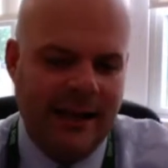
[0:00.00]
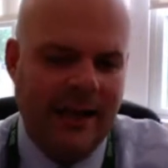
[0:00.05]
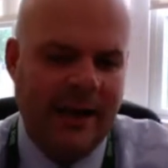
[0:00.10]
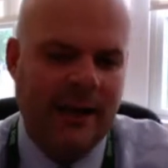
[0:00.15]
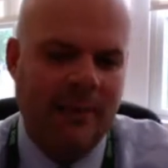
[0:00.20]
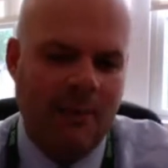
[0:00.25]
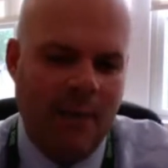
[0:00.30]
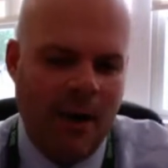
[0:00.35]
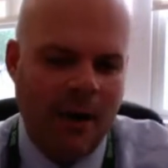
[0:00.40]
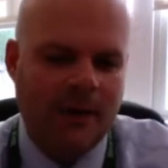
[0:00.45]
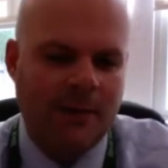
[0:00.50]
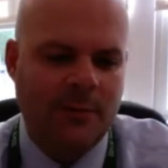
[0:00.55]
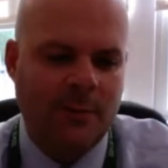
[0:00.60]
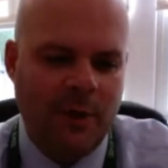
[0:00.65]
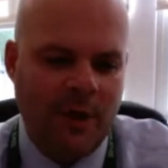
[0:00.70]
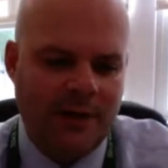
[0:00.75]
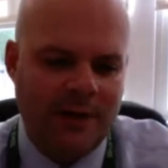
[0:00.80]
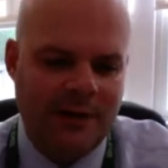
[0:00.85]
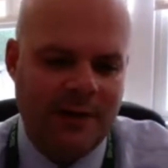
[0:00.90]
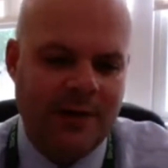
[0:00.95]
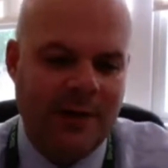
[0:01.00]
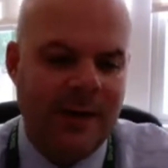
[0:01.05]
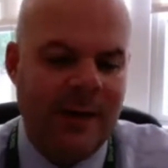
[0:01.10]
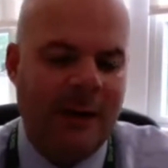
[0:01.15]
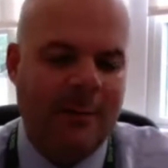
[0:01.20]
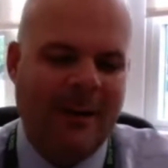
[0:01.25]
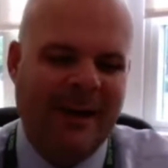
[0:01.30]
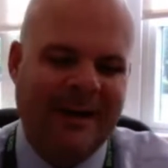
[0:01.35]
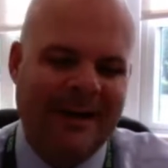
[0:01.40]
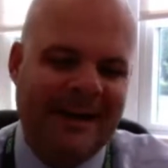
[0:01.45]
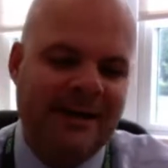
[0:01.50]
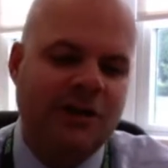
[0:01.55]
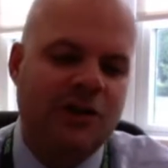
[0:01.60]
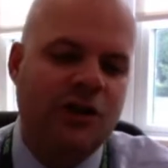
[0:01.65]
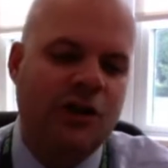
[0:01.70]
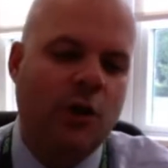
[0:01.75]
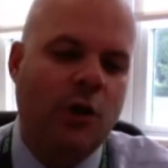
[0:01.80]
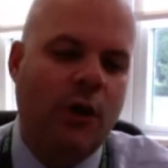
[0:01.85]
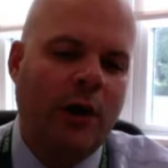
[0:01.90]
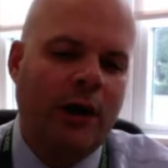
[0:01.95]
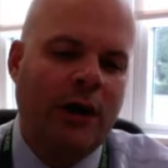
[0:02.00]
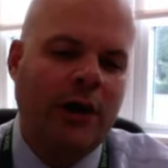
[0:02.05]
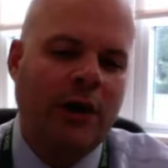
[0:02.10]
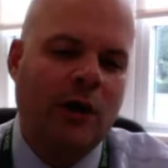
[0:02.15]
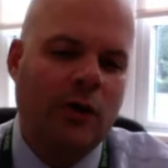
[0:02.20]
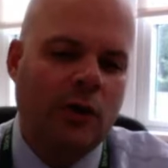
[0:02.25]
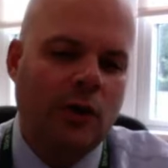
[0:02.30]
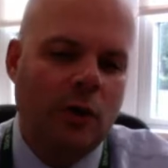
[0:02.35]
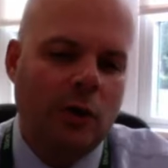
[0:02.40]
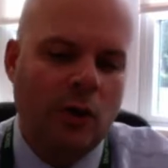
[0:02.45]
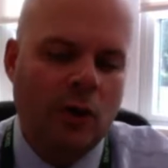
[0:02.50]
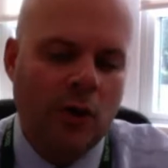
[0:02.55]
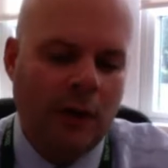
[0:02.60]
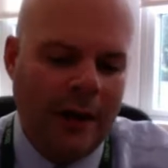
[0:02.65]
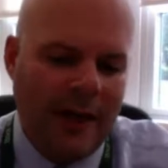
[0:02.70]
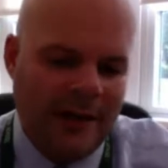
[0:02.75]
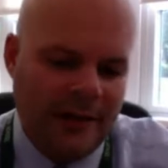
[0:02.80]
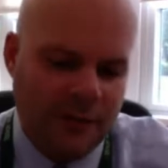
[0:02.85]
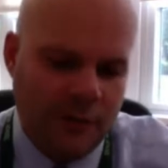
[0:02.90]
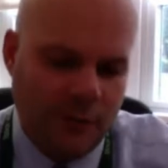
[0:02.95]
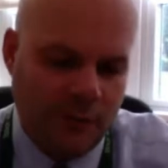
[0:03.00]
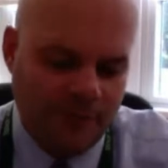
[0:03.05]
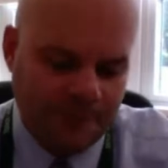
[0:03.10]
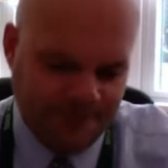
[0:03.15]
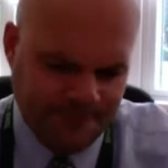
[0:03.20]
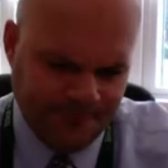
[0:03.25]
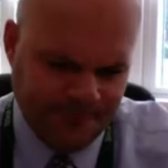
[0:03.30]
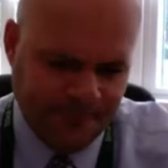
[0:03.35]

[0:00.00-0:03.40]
They get marked present by then joining your Google Classroom,